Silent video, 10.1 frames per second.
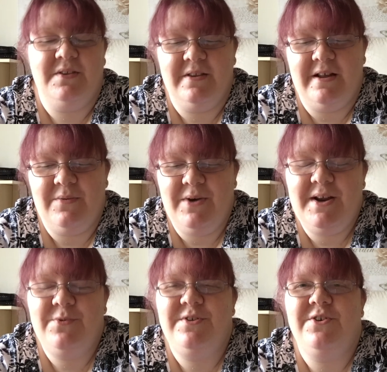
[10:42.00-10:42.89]
Like when
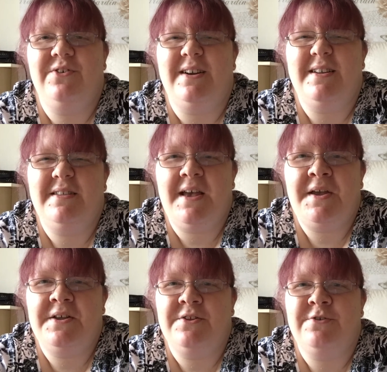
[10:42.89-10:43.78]
I was younger, I did
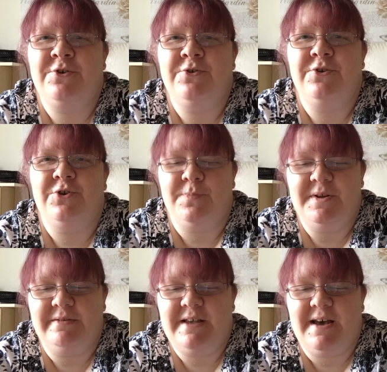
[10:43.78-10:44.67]
take it to school a couple
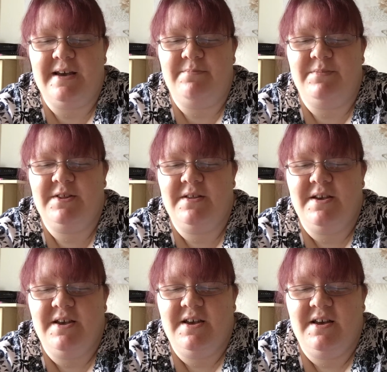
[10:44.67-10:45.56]
of times.
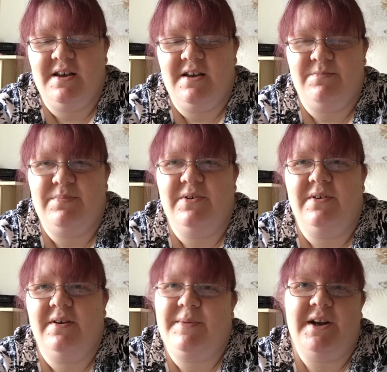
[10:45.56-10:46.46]

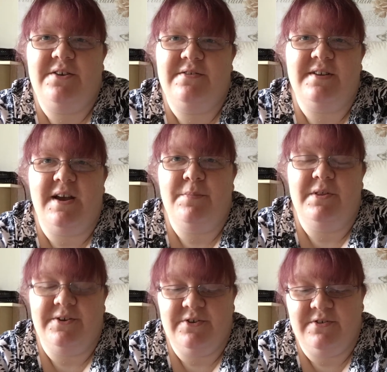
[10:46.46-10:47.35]
But I mean, I used to get
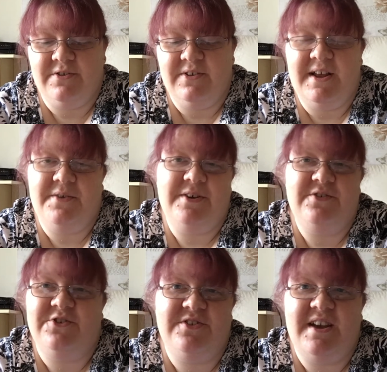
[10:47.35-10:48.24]
bullied at school anyway,
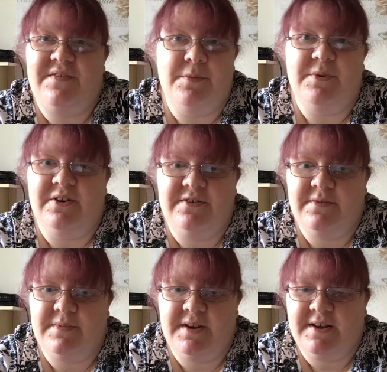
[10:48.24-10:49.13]
so it just gave the bullies
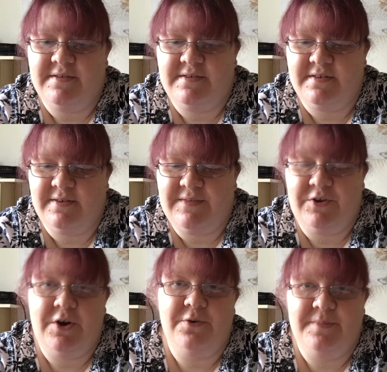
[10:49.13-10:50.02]
something else to have
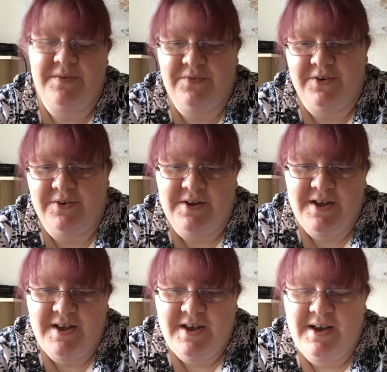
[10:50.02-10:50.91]
a go at me for.
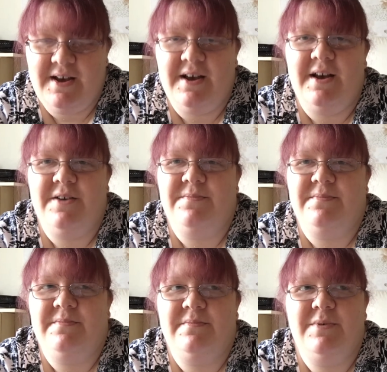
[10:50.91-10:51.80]

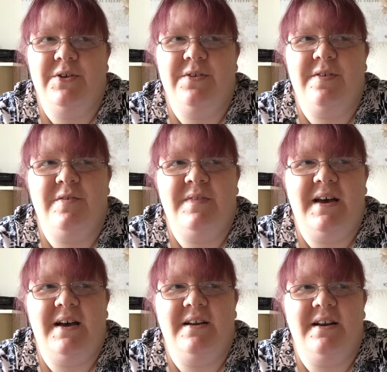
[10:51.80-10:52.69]
But other than
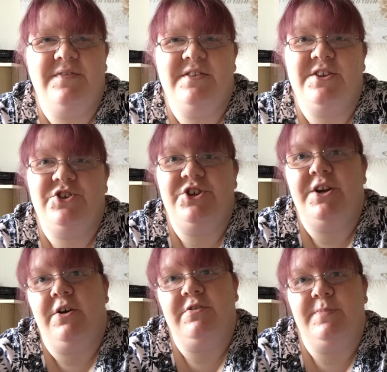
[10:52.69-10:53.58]
that, I've stitched
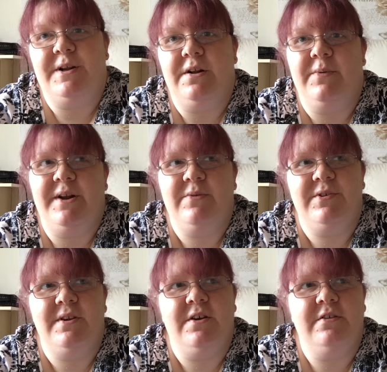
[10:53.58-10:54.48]
in hospital when I
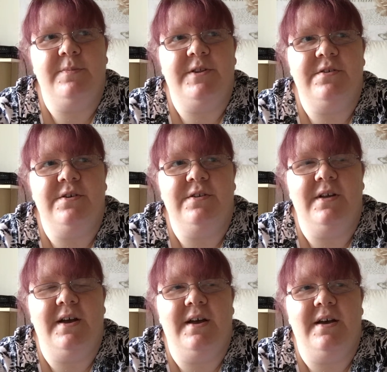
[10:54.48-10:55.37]
was in hospital,
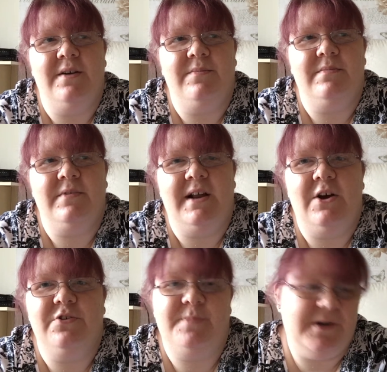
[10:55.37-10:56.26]
like
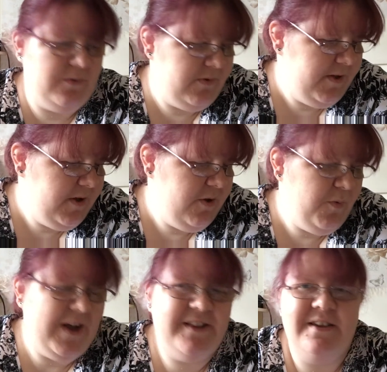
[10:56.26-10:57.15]
hospital
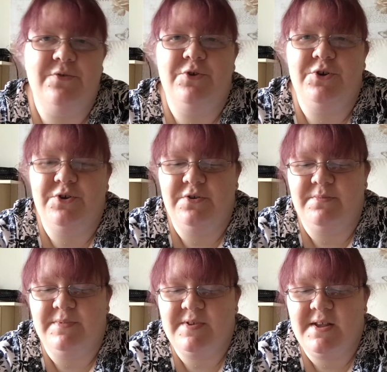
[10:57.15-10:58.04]
waiting
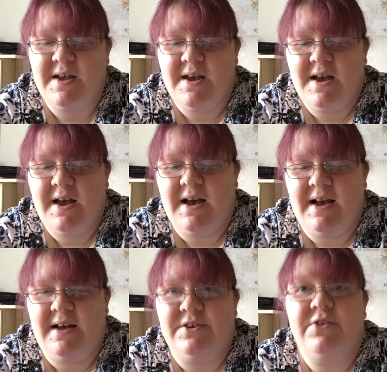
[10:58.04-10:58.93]
rooms,
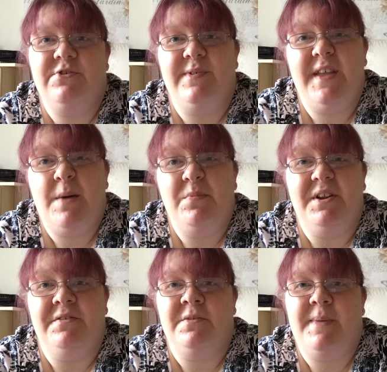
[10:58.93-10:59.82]
and also in the
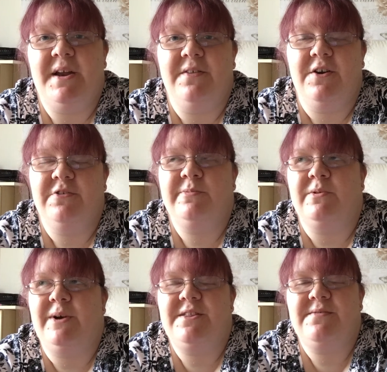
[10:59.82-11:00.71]
ambulance bay at the
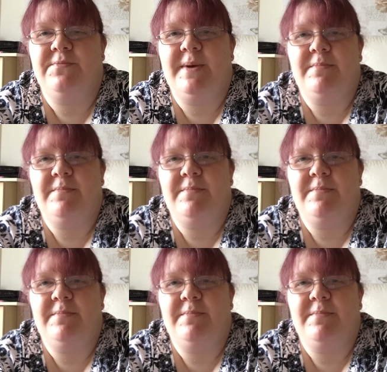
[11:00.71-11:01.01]
hospital waiting for my